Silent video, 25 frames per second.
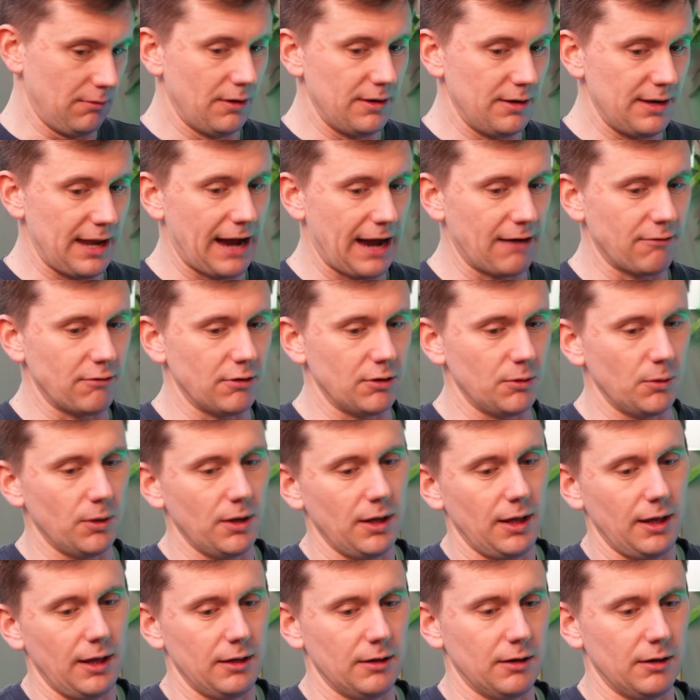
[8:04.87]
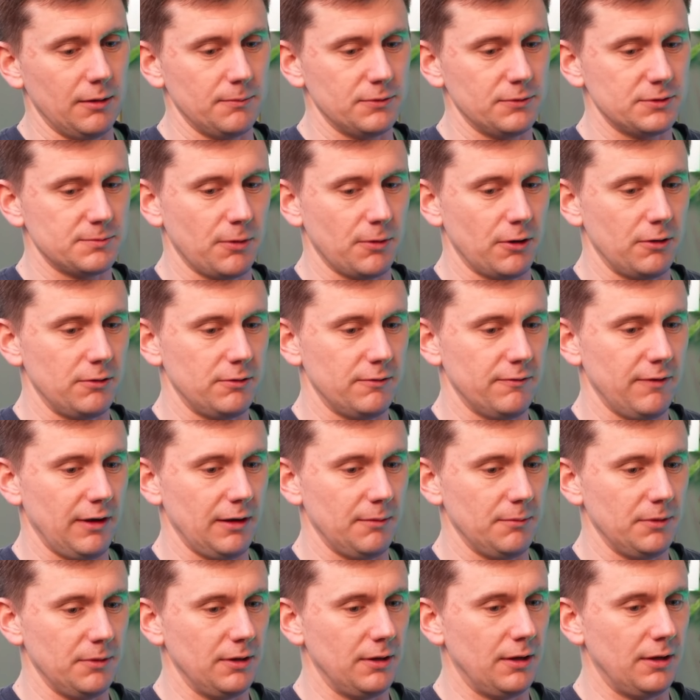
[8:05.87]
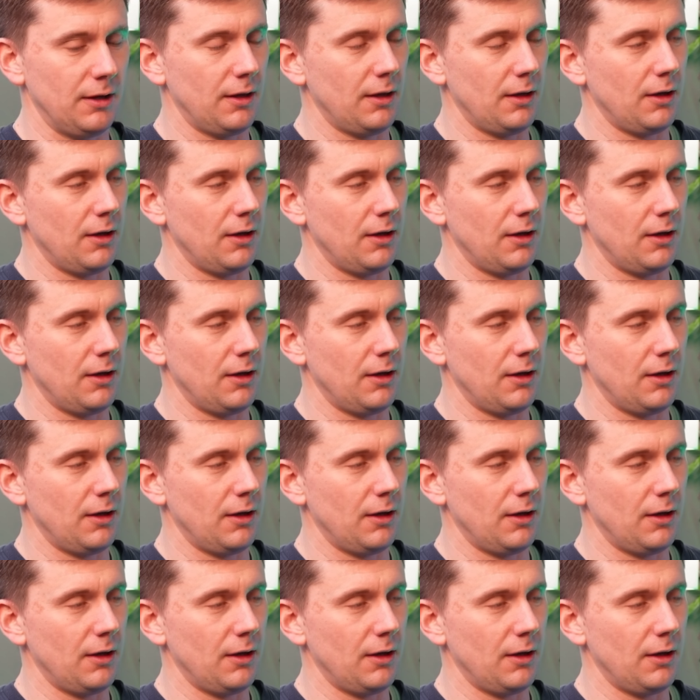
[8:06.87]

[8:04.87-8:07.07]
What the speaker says: narrower AI and bespoke development.